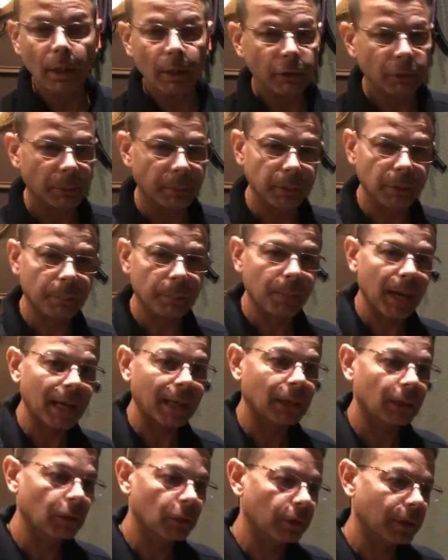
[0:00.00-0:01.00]
So when you're
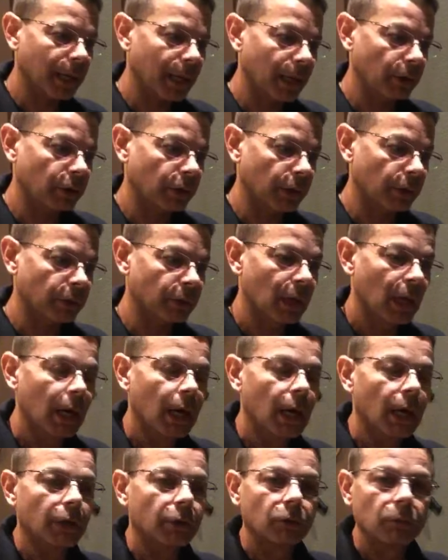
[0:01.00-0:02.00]
packing your Tangiers,
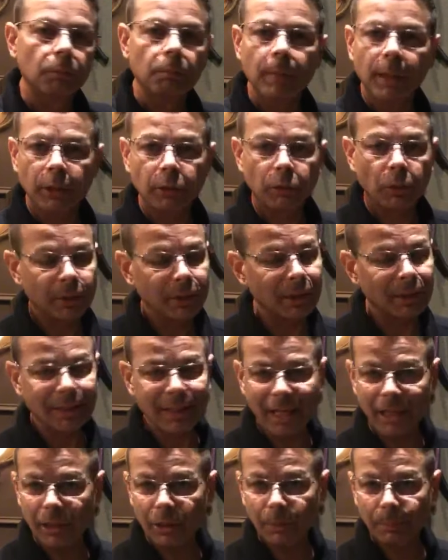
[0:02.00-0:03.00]
make sure it's a
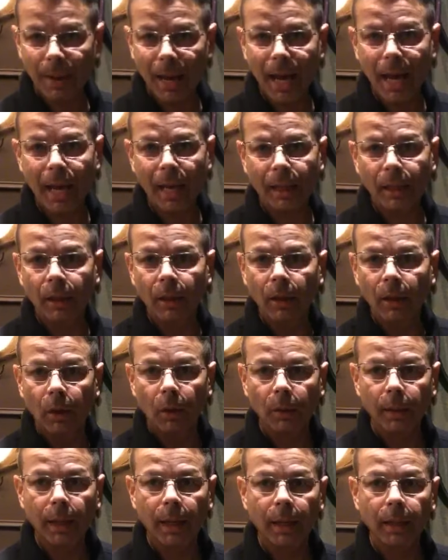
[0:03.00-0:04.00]
dense pack,
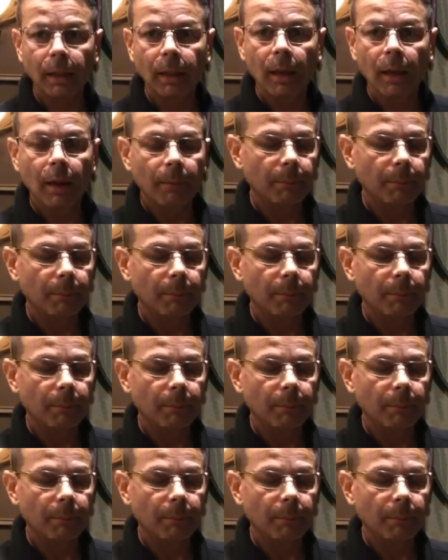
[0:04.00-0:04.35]
okay?